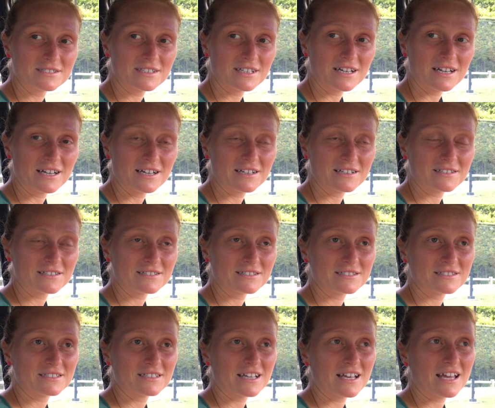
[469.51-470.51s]

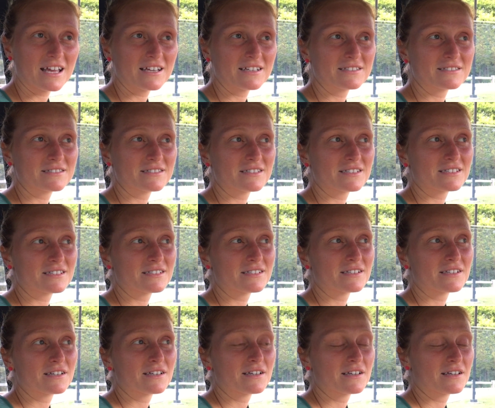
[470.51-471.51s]
And
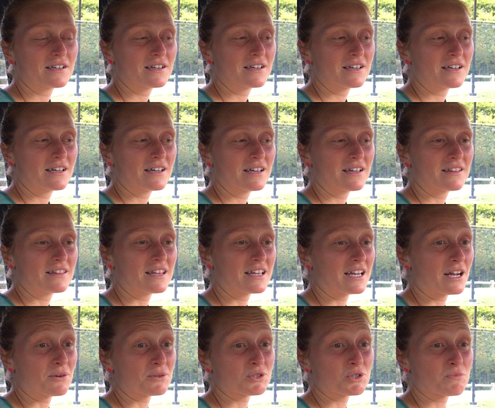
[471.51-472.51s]
then
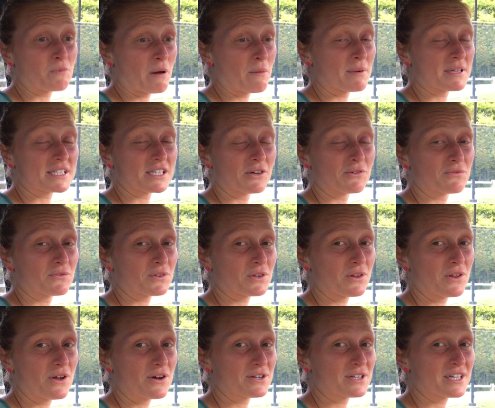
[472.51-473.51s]
I was just by myself for the
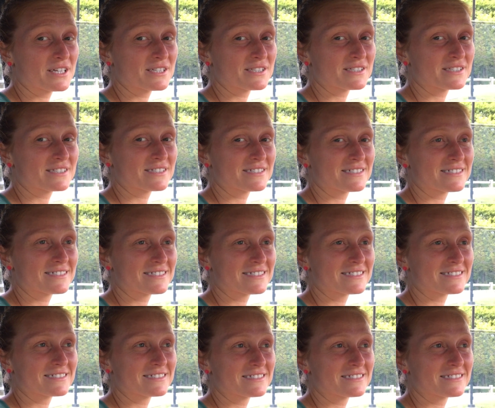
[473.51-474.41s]
longest.